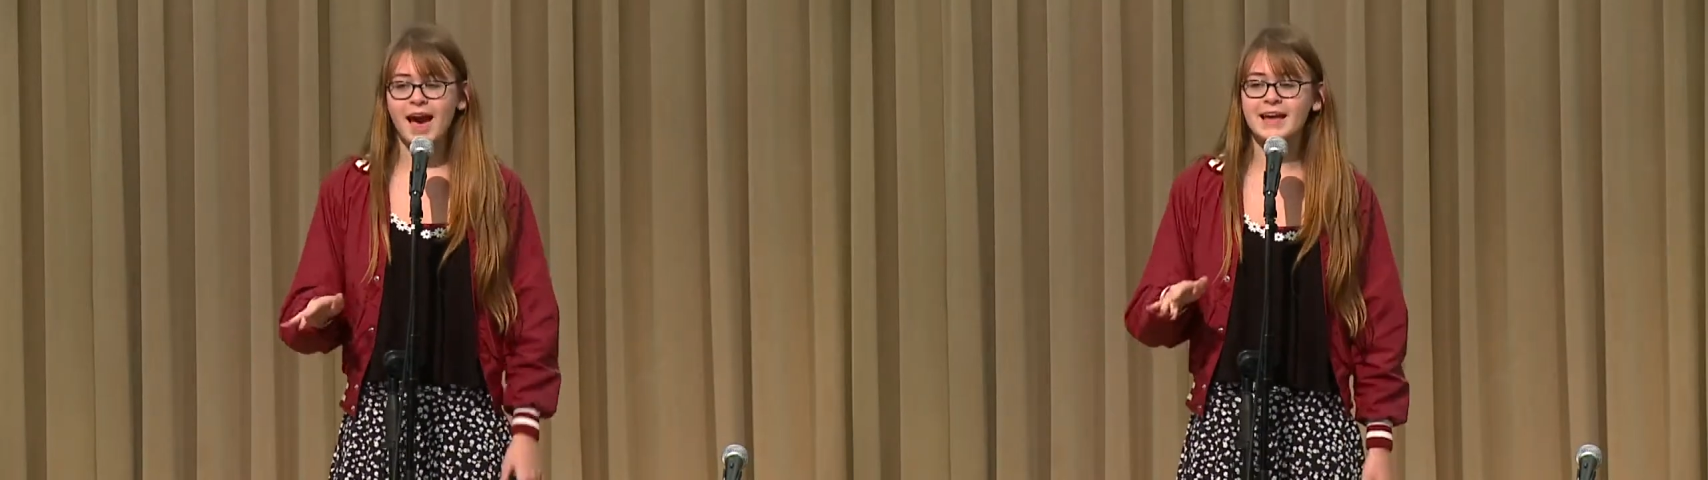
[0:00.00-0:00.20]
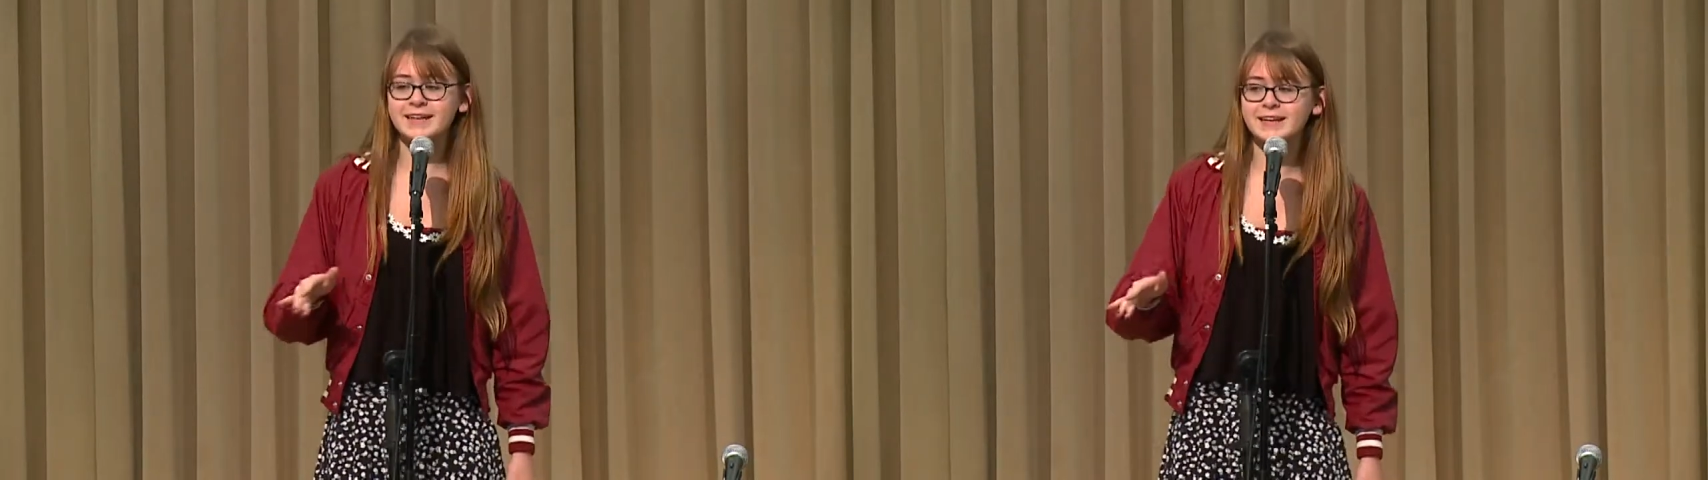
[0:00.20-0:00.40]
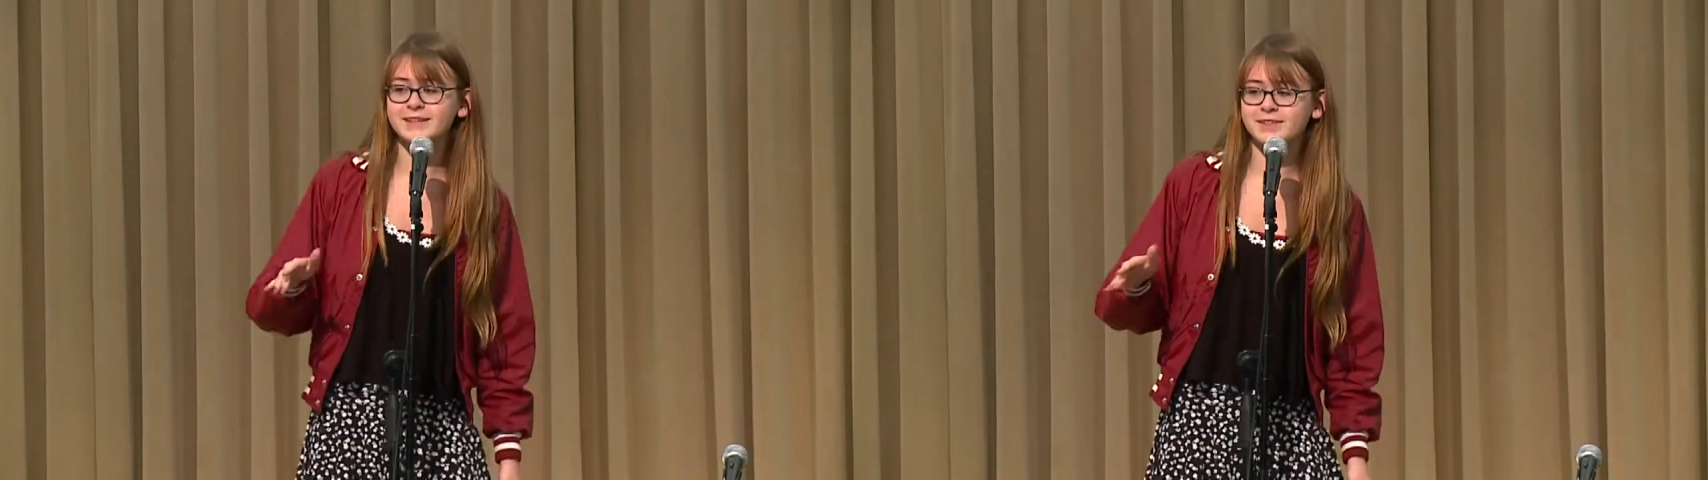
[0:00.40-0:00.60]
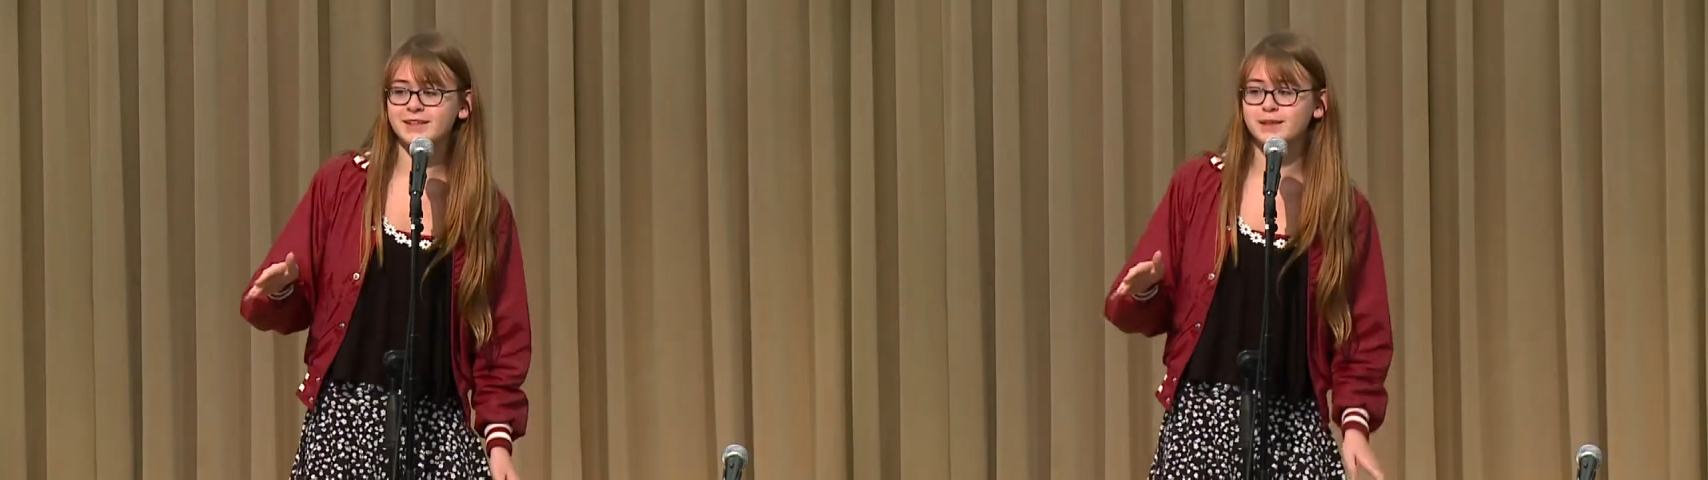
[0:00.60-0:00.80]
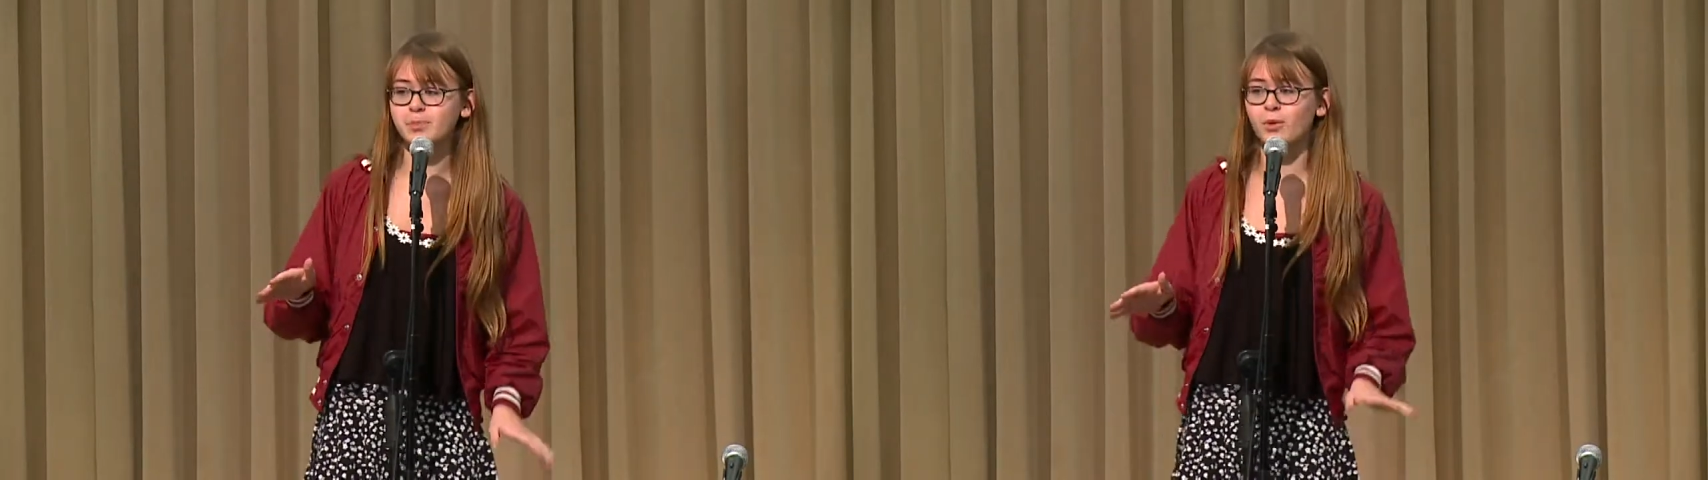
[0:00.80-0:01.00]
I need to
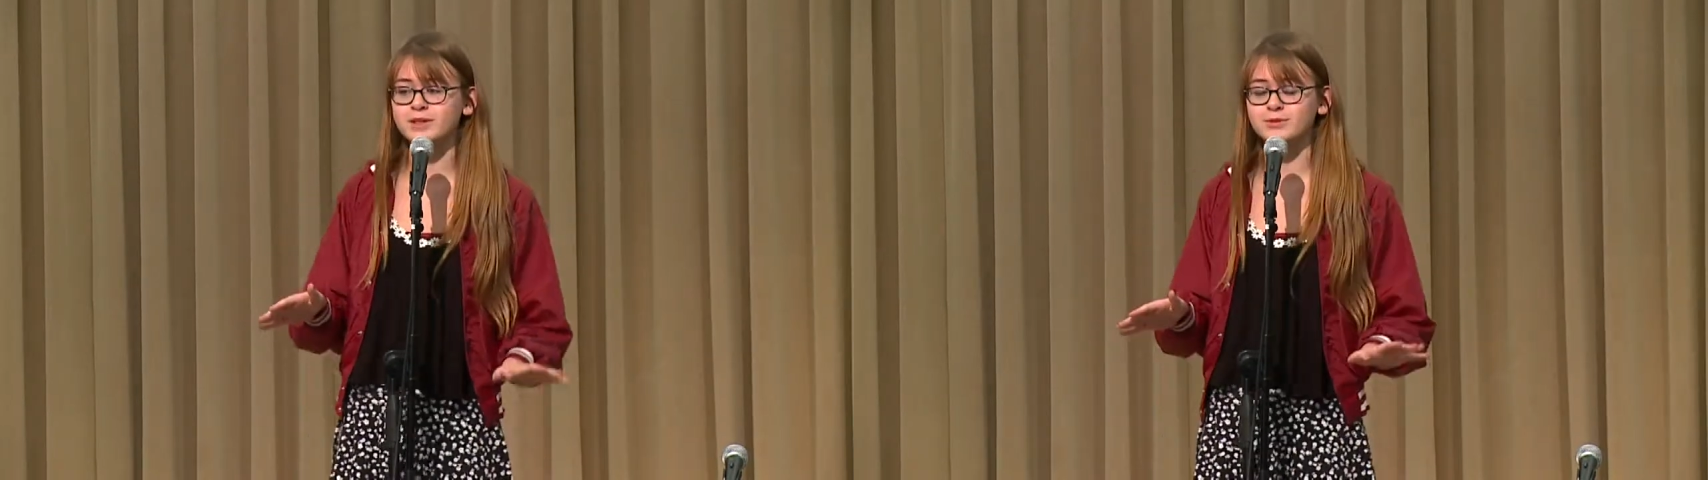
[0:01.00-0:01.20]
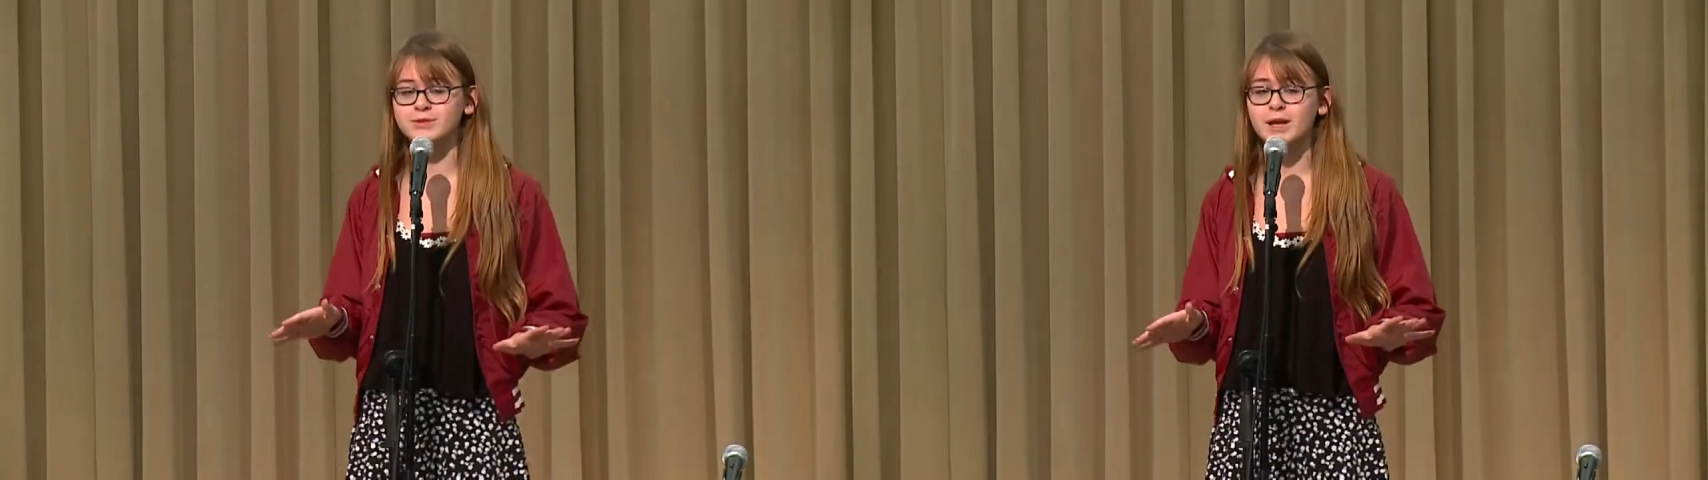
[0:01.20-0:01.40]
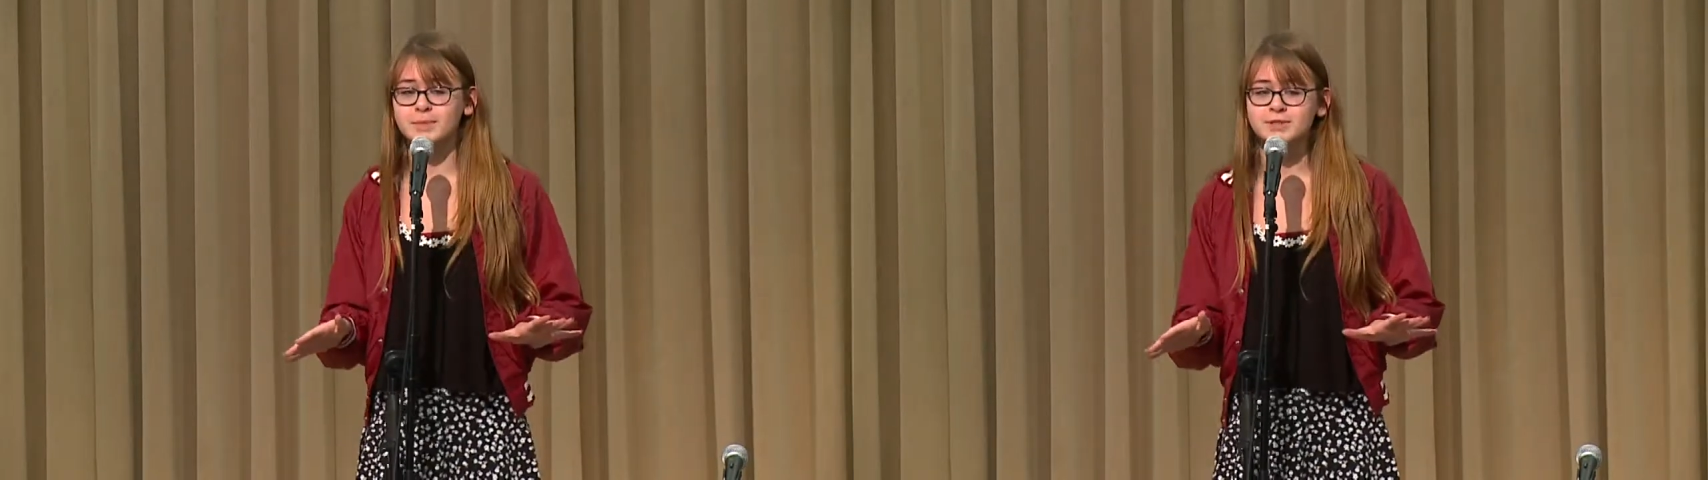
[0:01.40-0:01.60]
think that boys don't stop and